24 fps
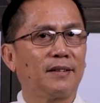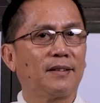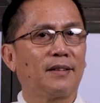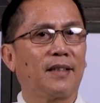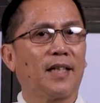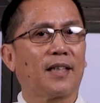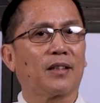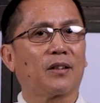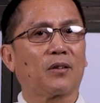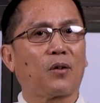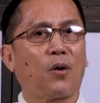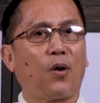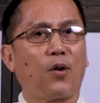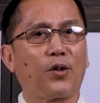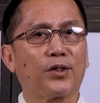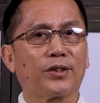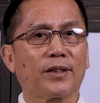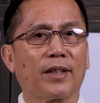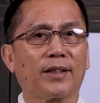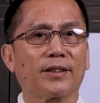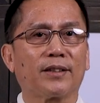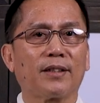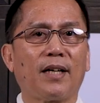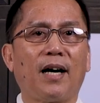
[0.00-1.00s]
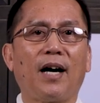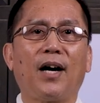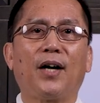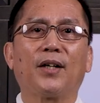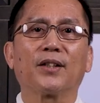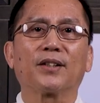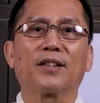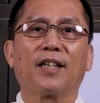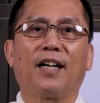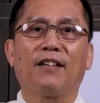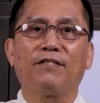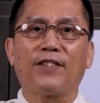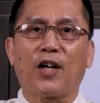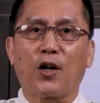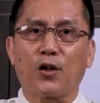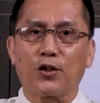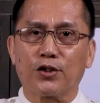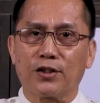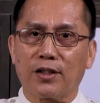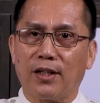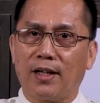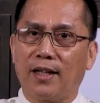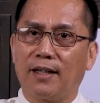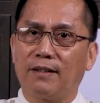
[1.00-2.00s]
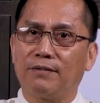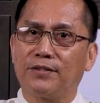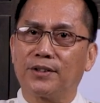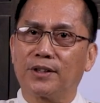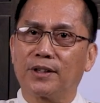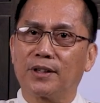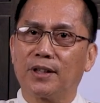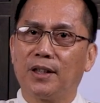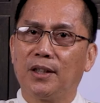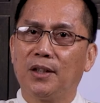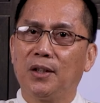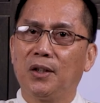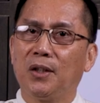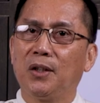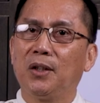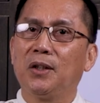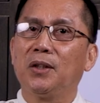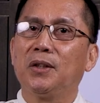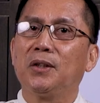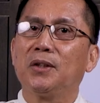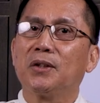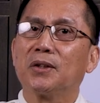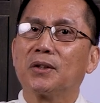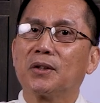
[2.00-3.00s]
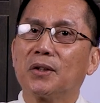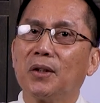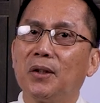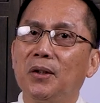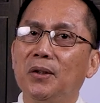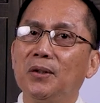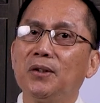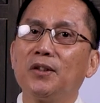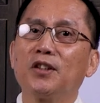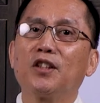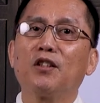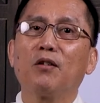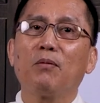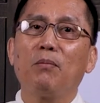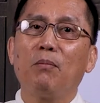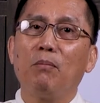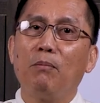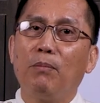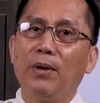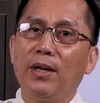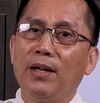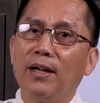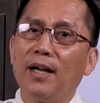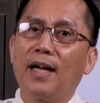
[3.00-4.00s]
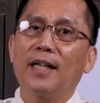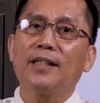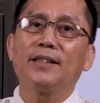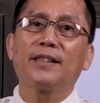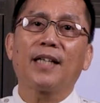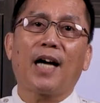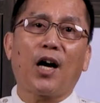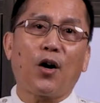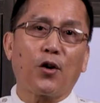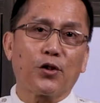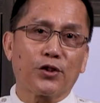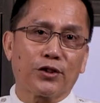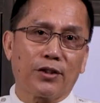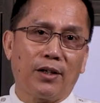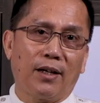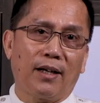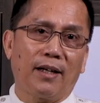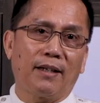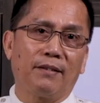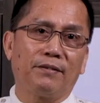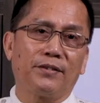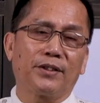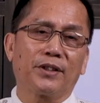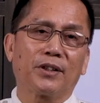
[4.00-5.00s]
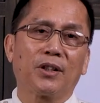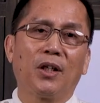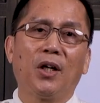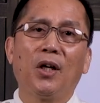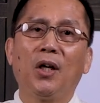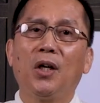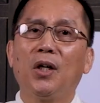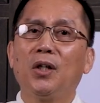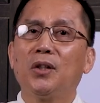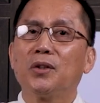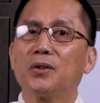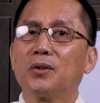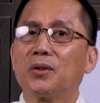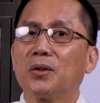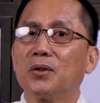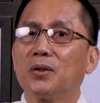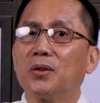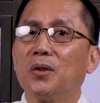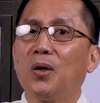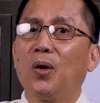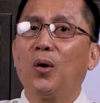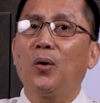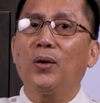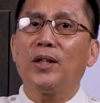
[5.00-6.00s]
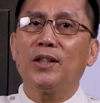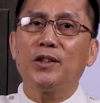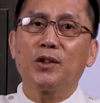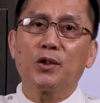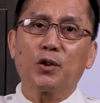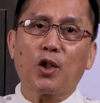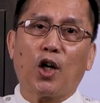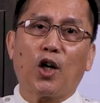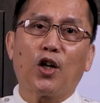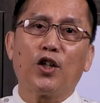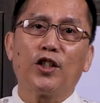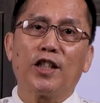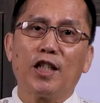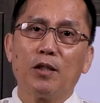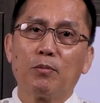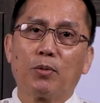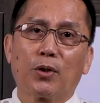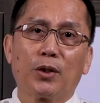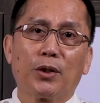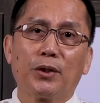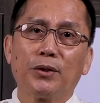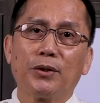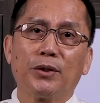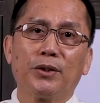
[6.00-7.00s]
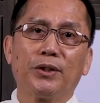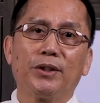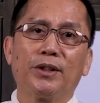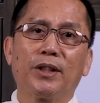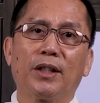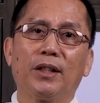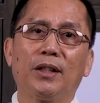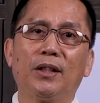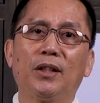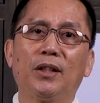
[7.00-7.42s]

that calls us out of ourselves, to look beyond ourselves, to go into our neighborhood,